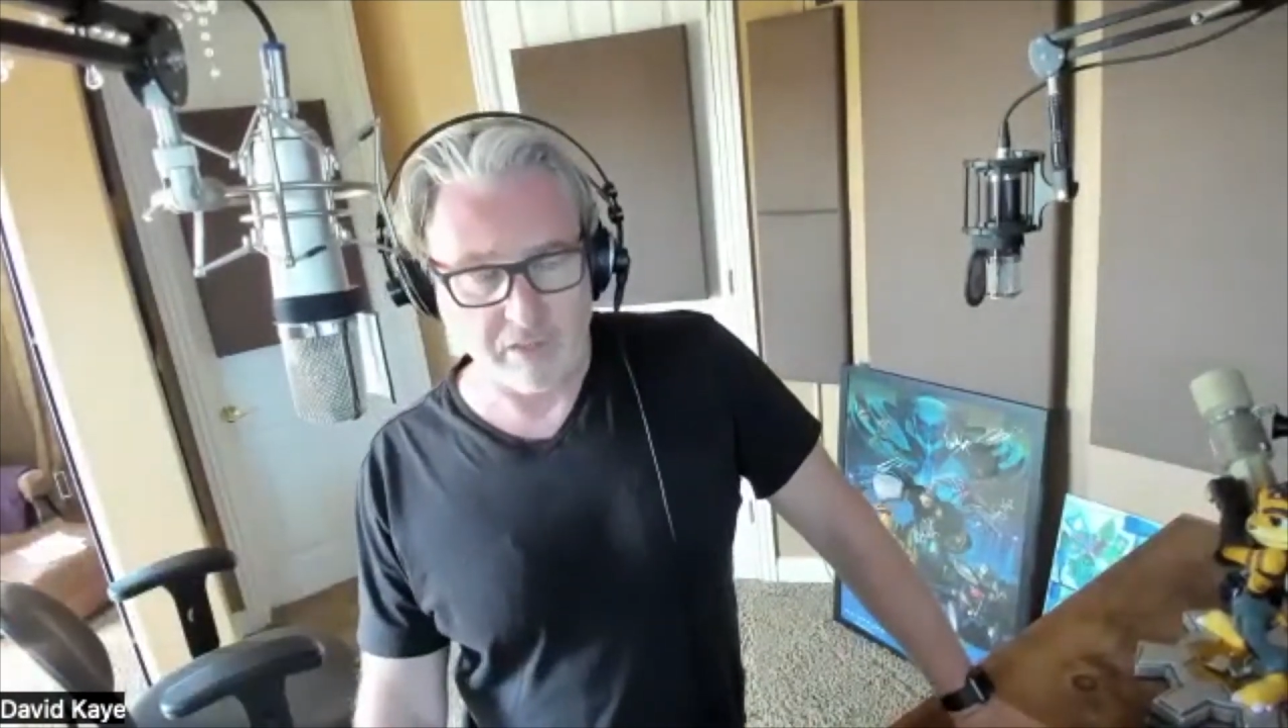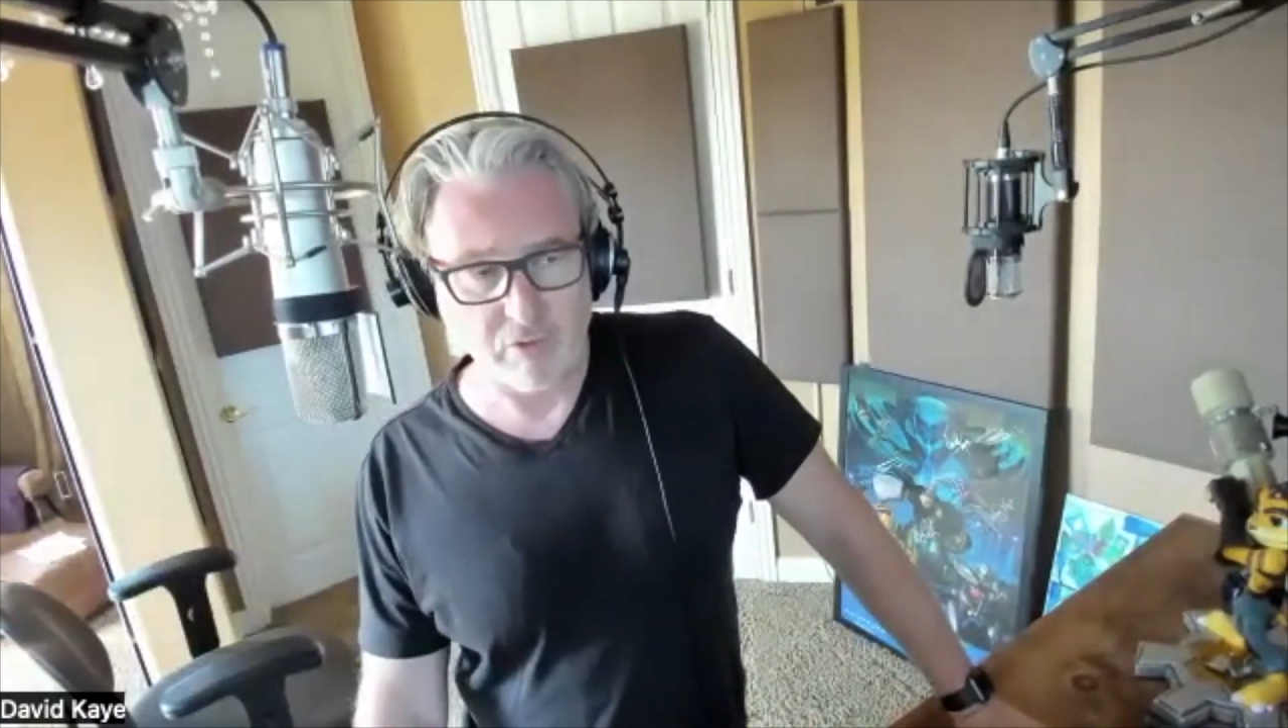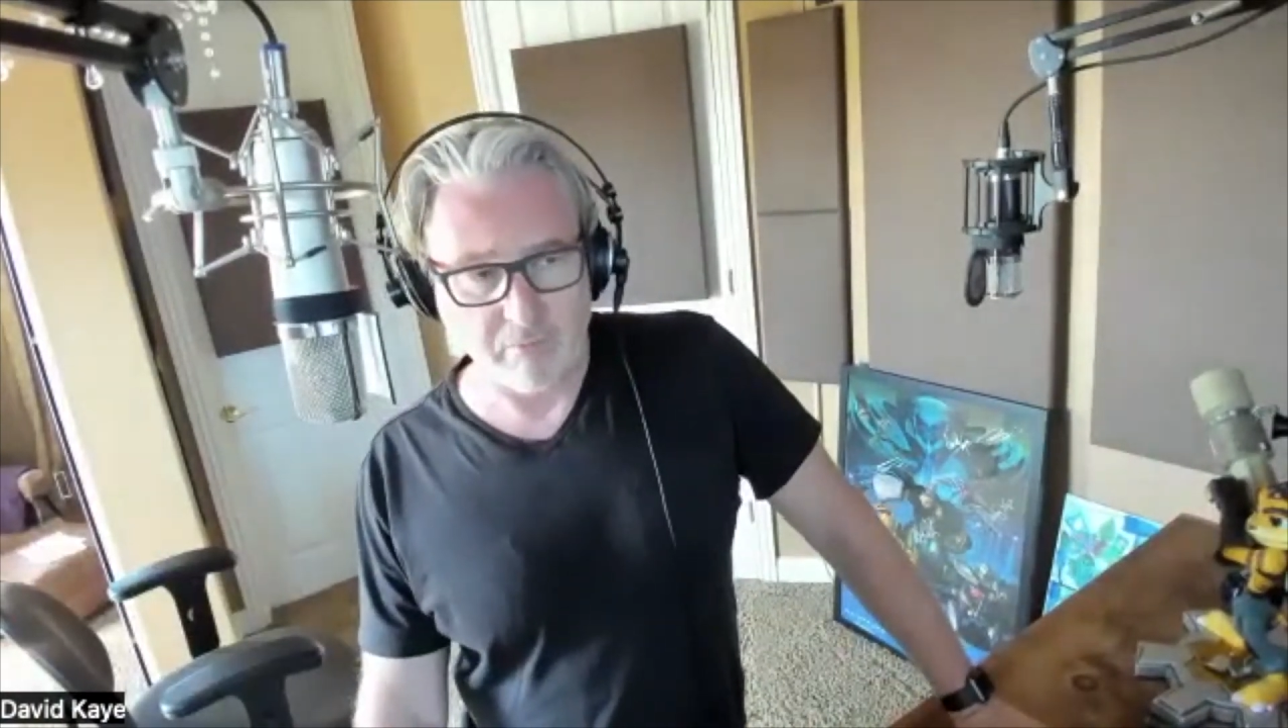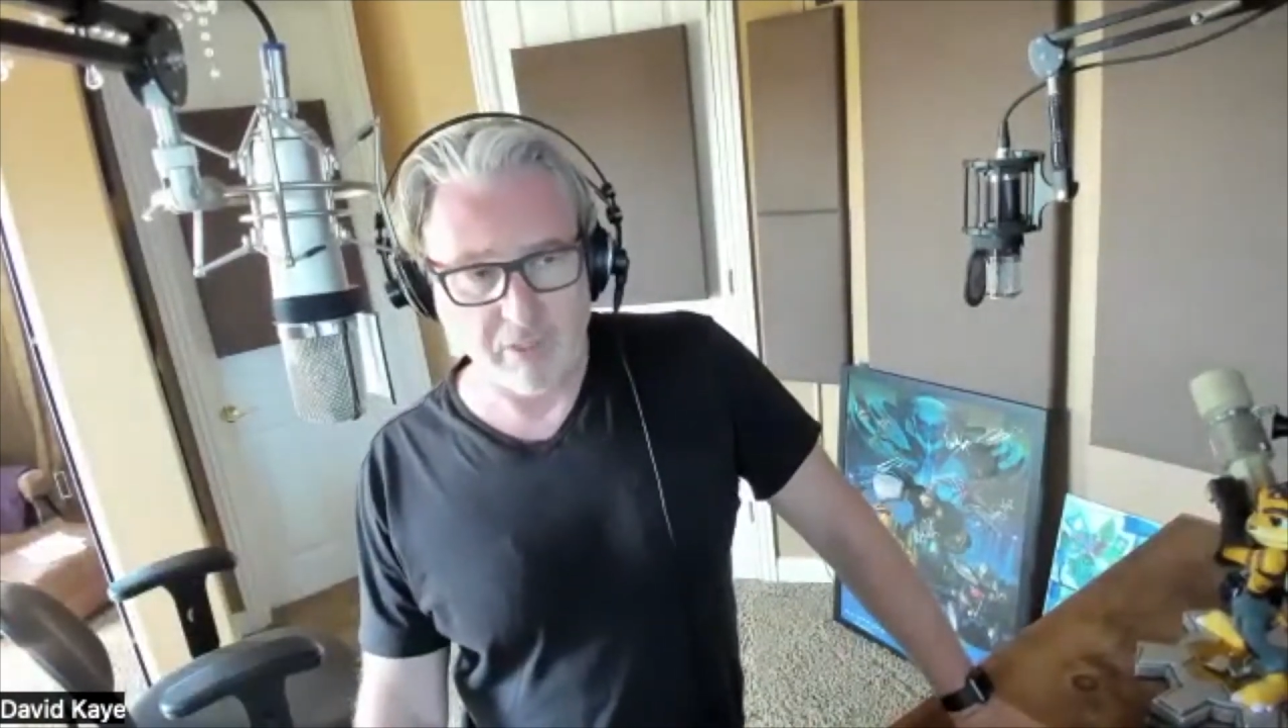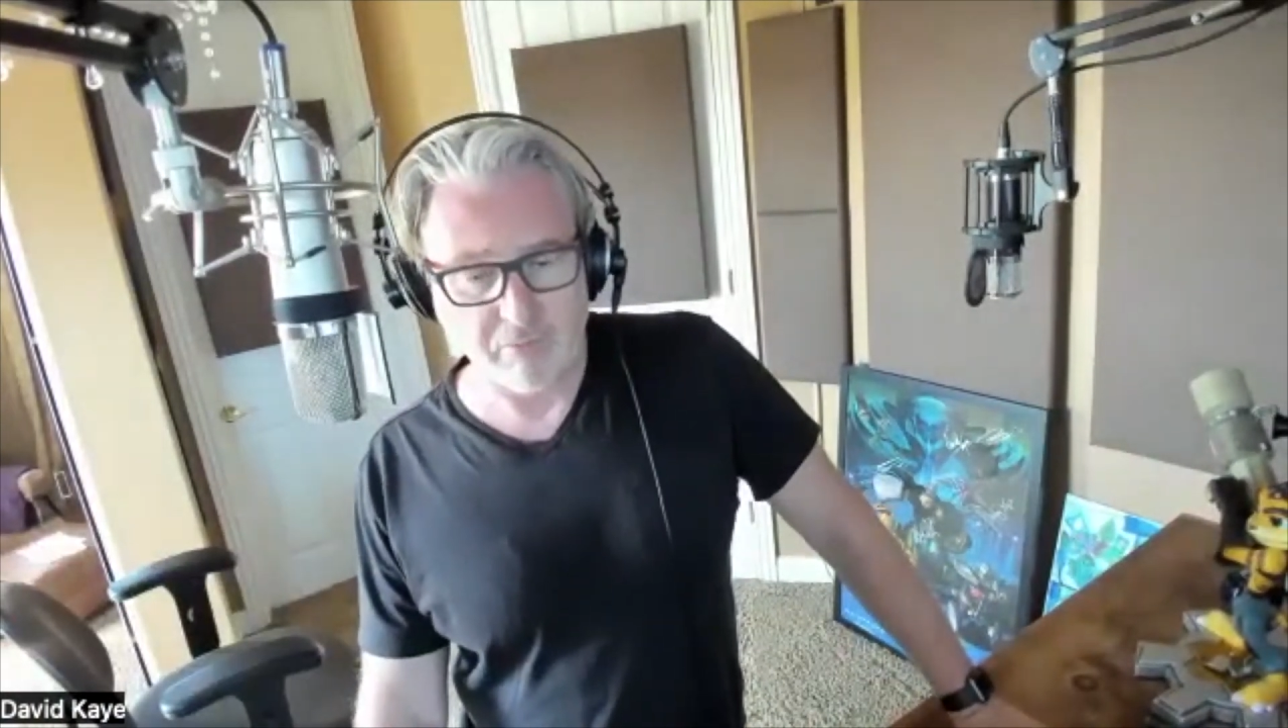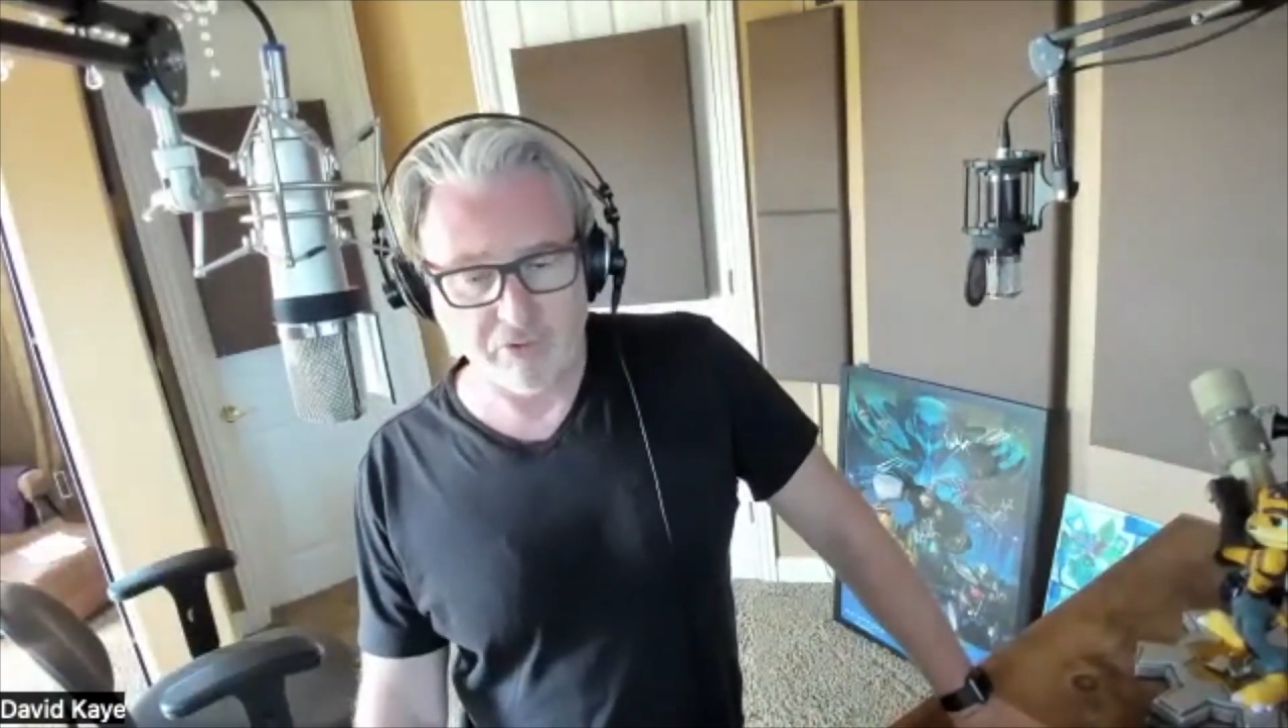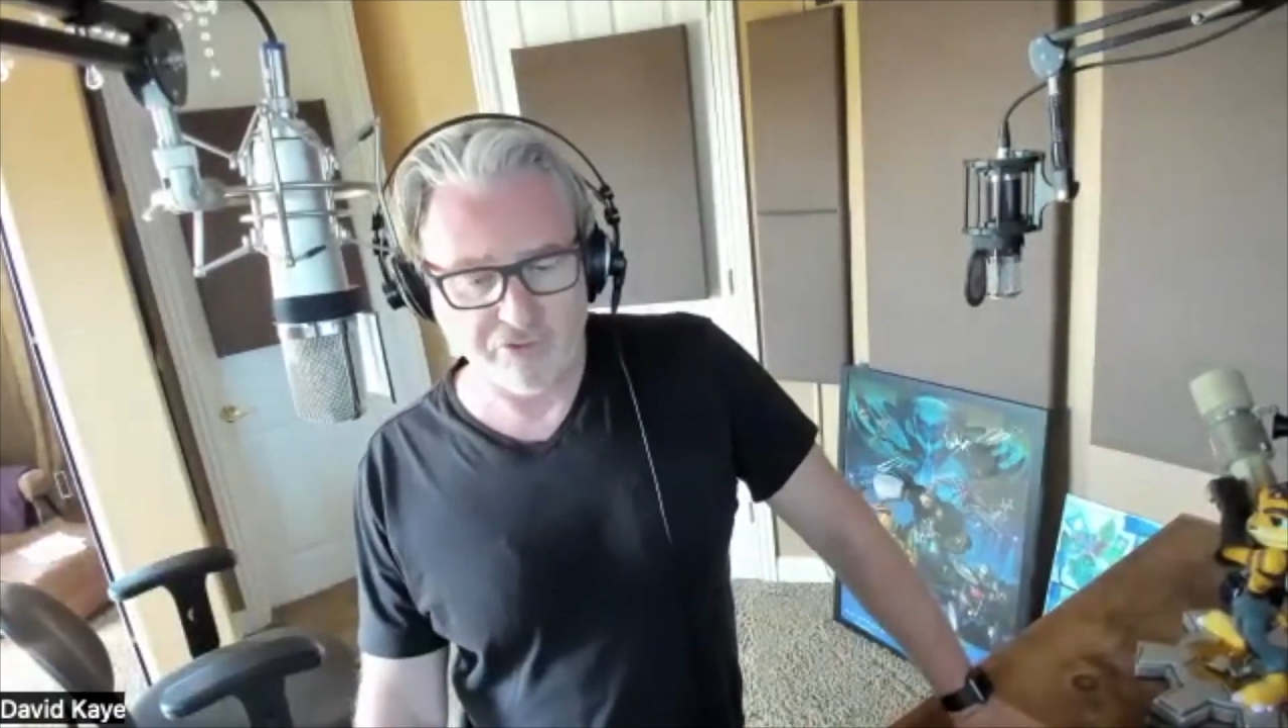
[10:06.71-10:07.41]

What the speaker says: I remember,